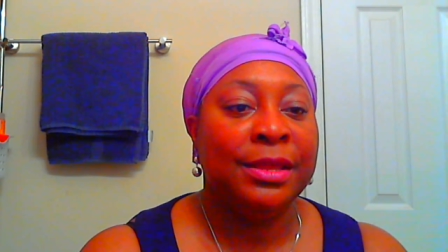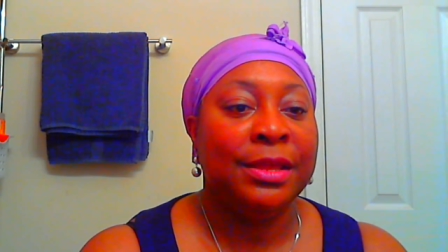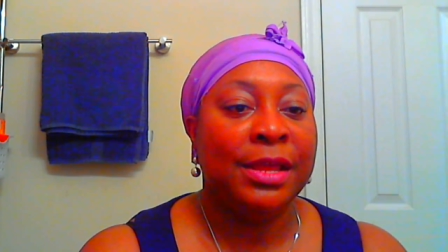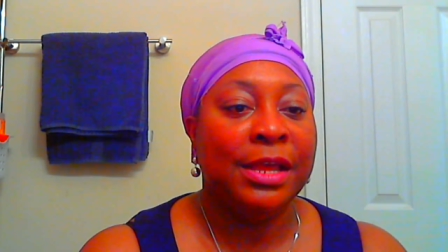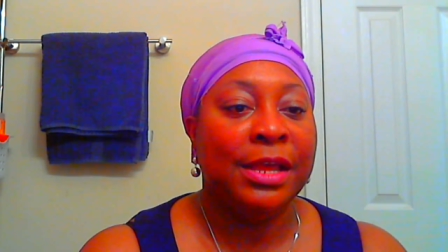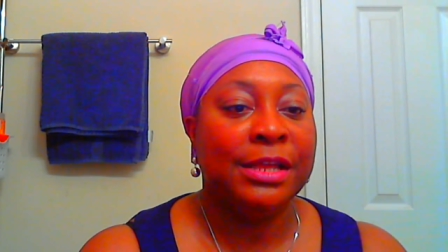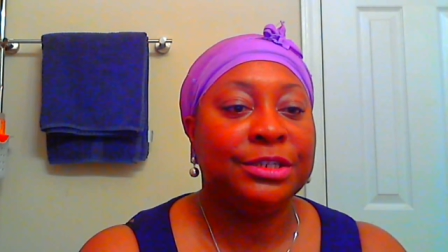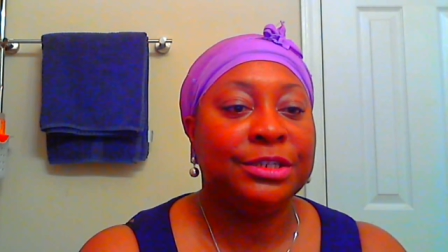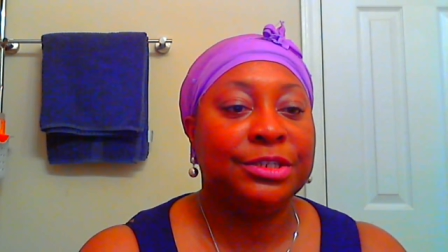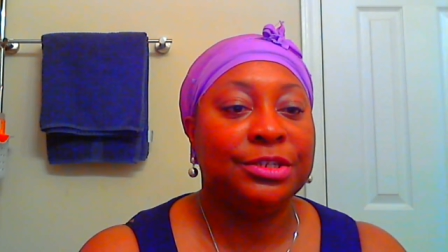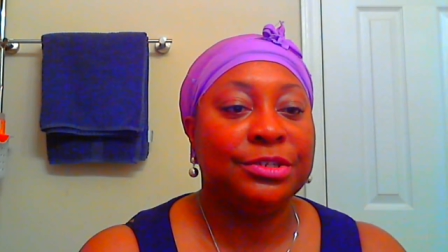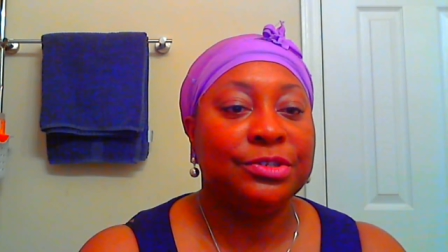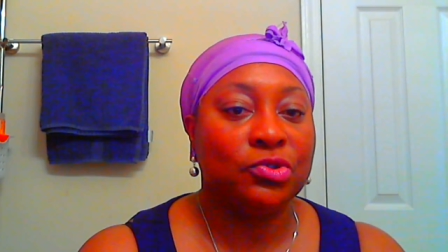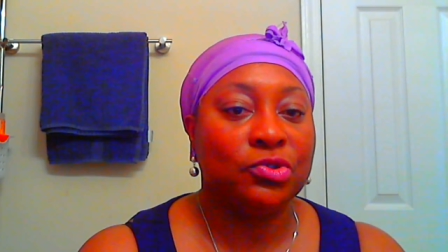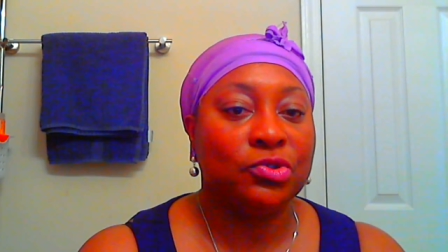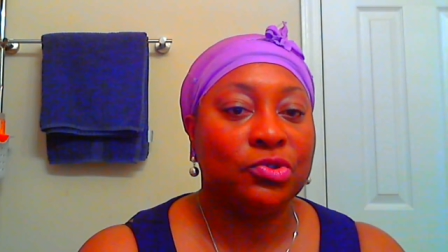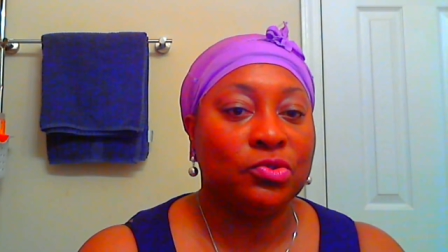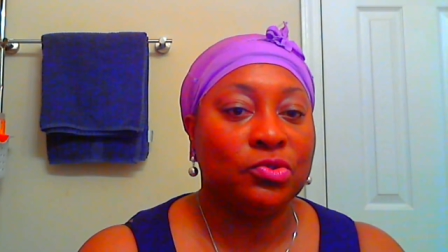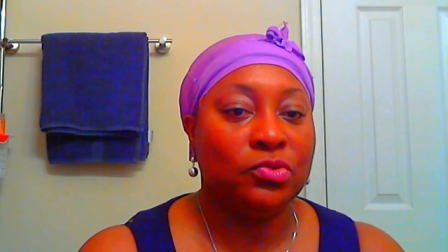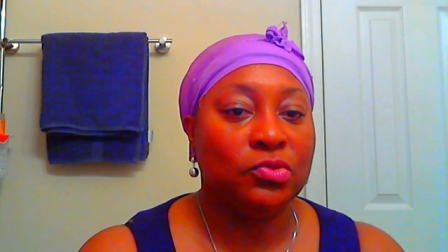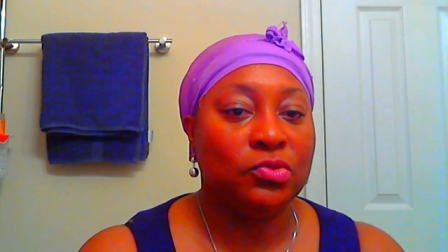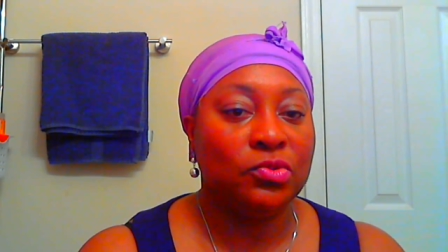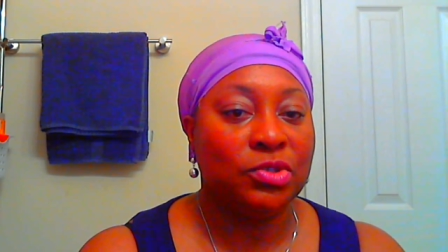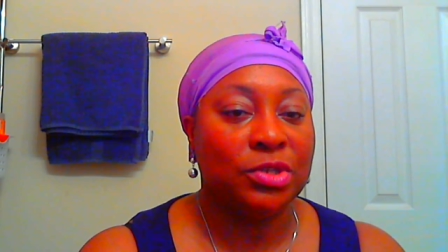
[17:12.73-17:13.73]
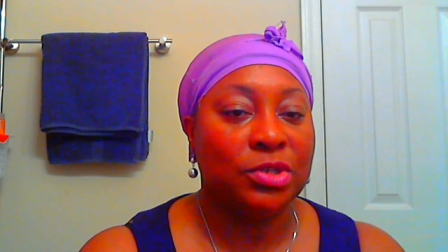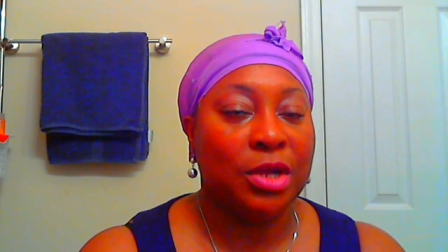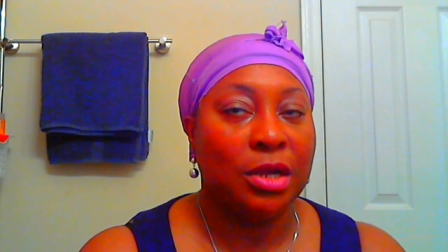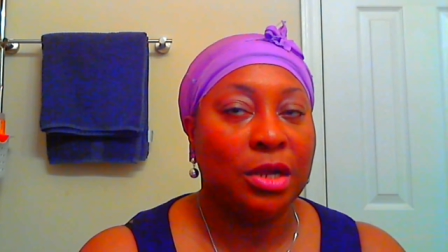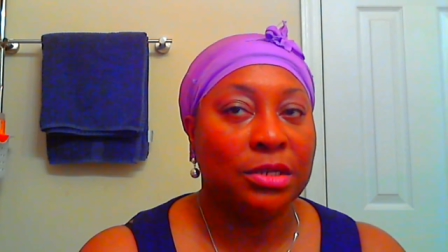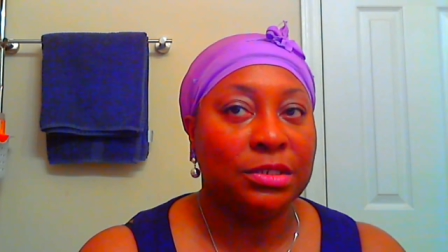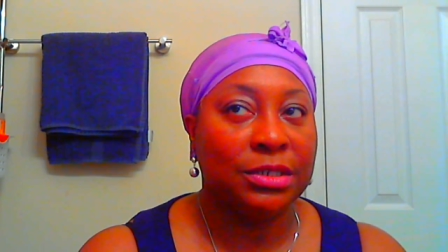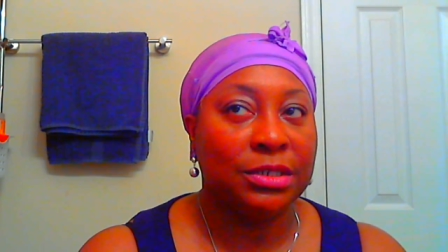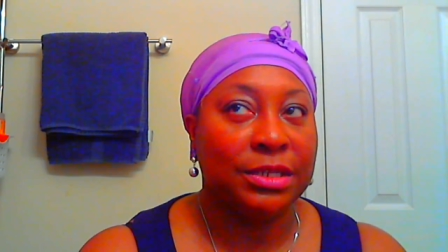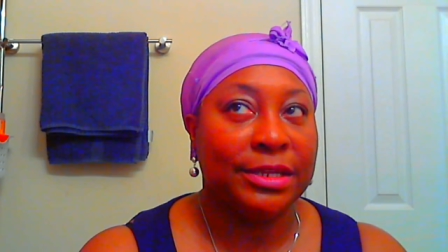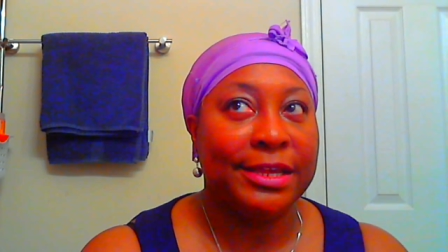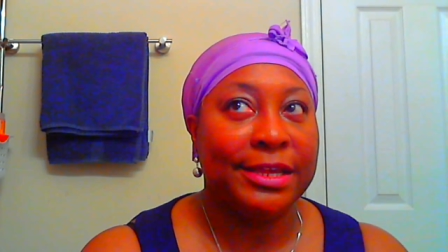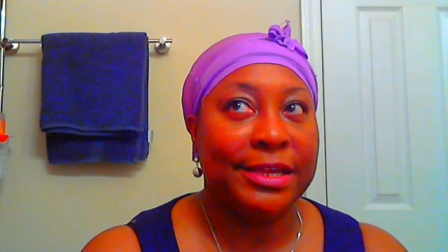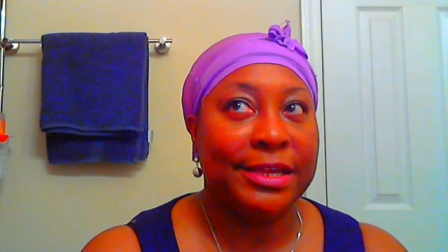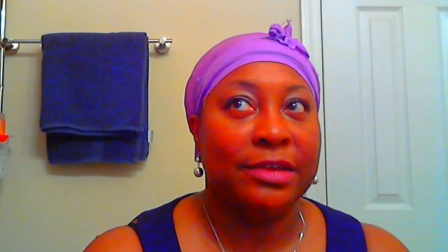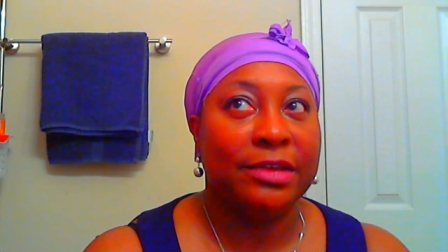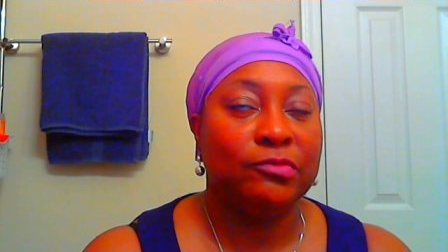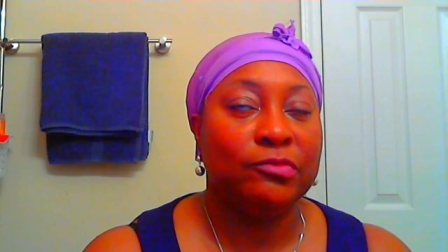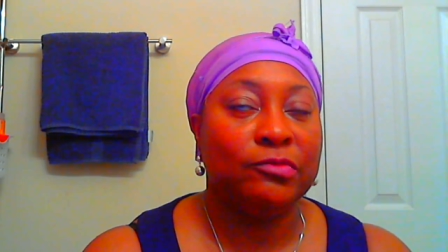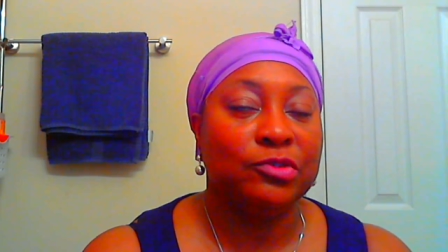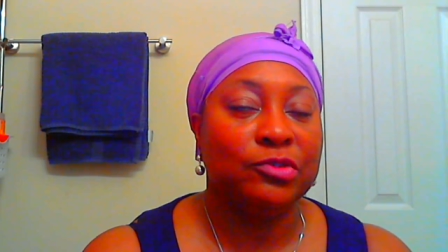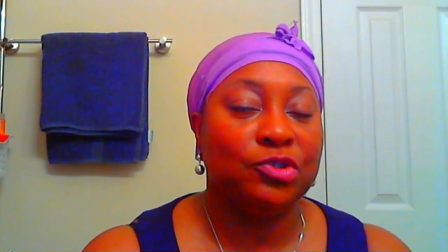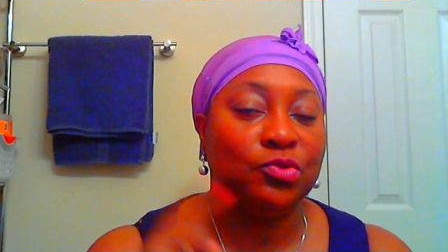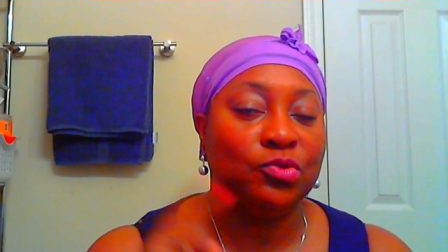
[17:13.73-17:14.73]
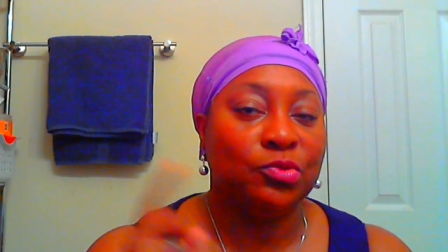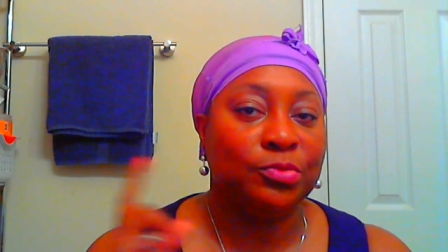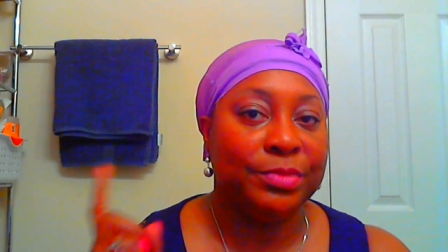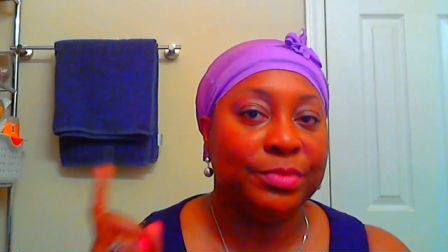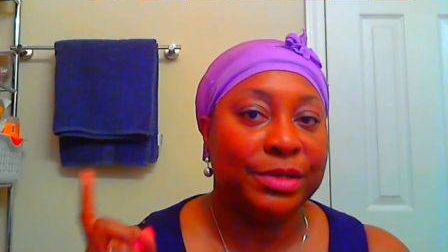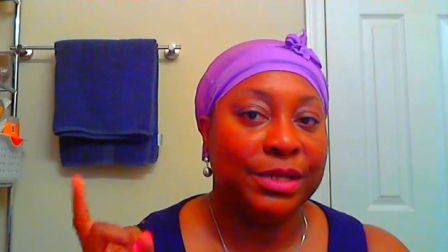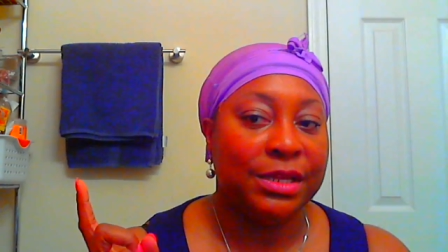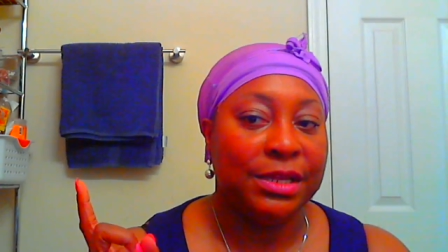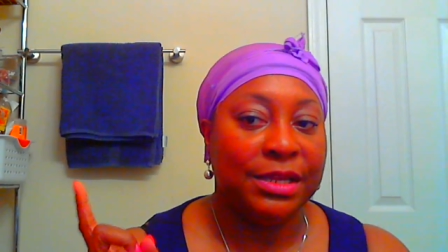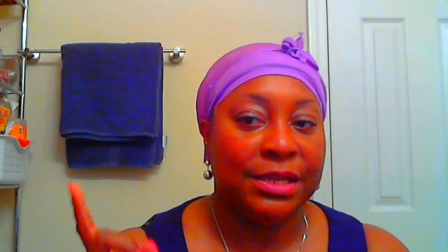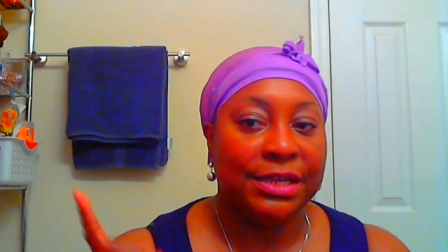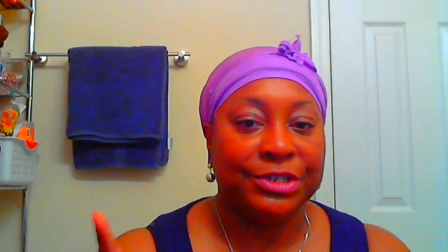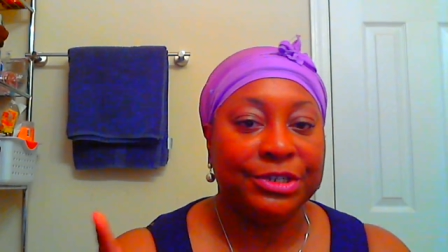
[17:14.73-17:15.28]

until school starts again, which will be